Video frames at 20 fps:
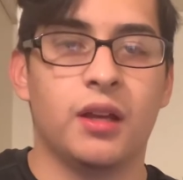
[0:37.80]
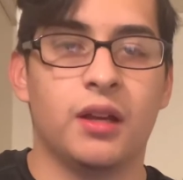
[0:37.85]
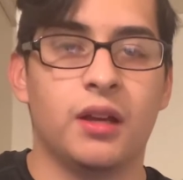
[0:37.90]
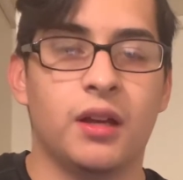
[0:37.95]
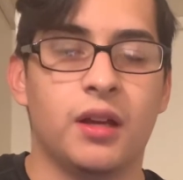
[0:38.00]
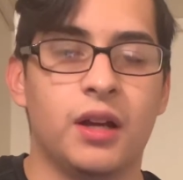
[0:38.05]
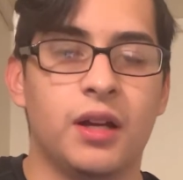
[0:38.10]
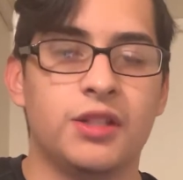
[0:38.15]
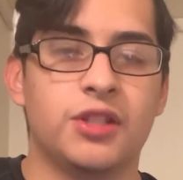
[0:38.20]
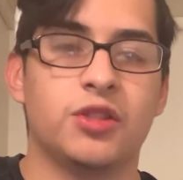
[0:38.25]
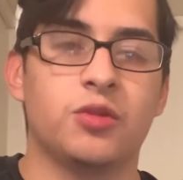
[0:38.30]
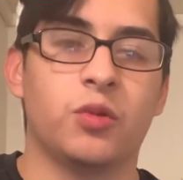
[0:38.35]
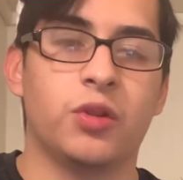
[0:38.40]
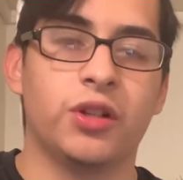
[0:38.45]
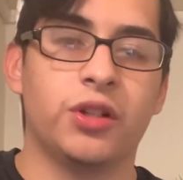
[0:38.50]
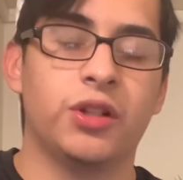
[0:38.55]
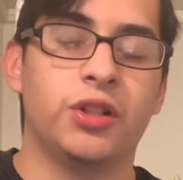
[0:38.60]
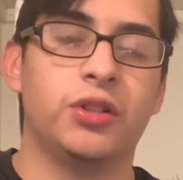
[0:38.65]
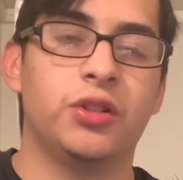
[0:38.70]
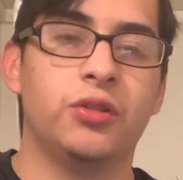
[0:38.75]
I just
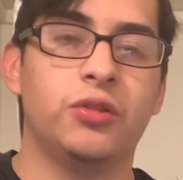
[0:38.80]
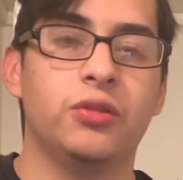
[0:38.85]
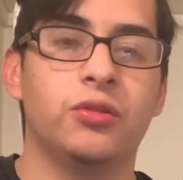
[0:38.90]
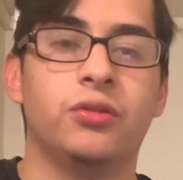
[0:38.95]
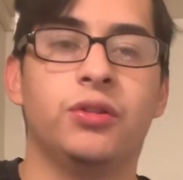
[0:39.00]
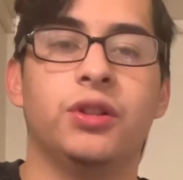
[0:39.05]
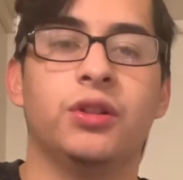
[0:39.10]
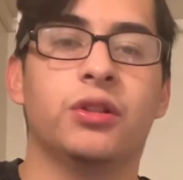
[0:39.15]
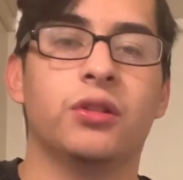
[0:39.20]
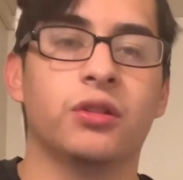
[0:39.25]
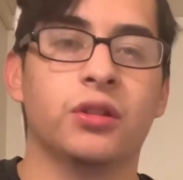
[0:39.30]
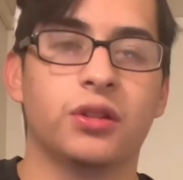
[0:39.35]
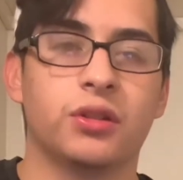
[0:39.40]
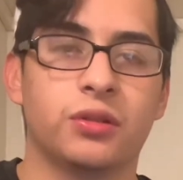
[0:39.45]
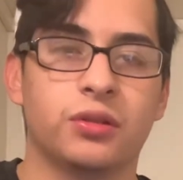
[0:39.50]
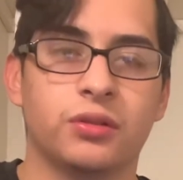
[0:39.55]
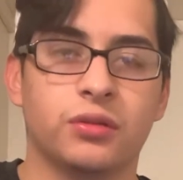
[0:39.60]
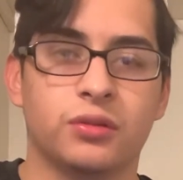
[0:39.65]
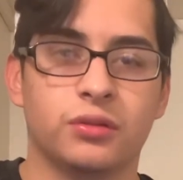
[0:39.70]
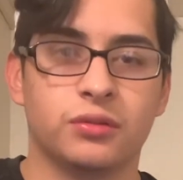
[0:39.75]
wanted to do, a
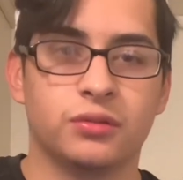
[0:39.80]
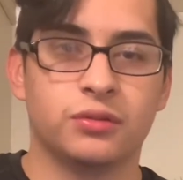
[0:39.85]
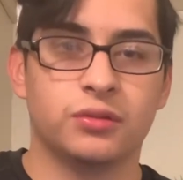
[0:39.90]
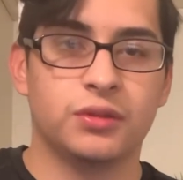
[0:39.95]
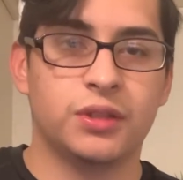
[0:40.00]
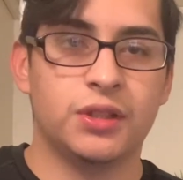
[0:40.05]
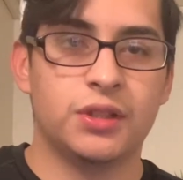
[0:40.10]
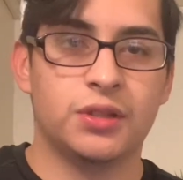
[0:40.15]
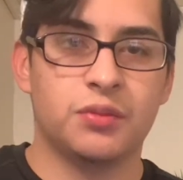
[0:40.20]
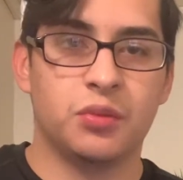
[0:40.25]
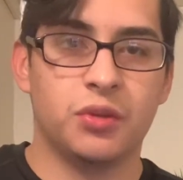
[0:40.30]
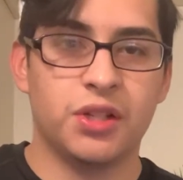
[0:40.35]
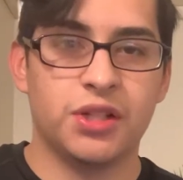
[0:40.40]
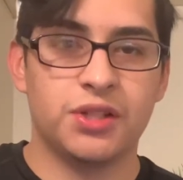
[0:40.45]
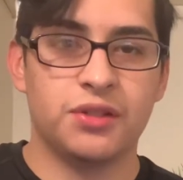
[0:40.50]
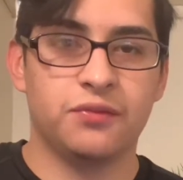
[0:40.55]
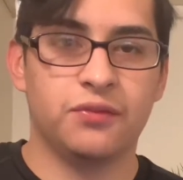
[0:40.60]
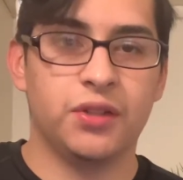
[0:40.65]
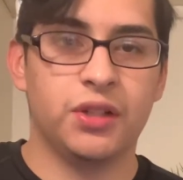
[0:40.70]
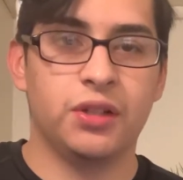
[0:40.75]
little
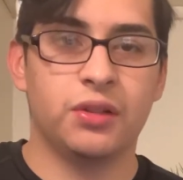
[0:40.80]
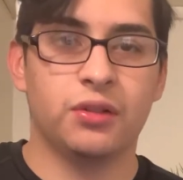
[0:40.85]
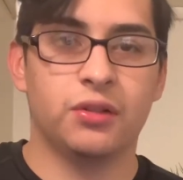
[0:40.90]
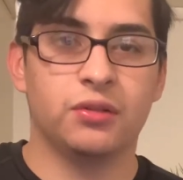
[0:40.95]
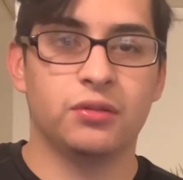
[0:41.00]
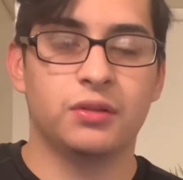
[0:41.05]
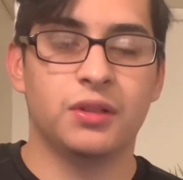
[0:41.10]
inspiration video.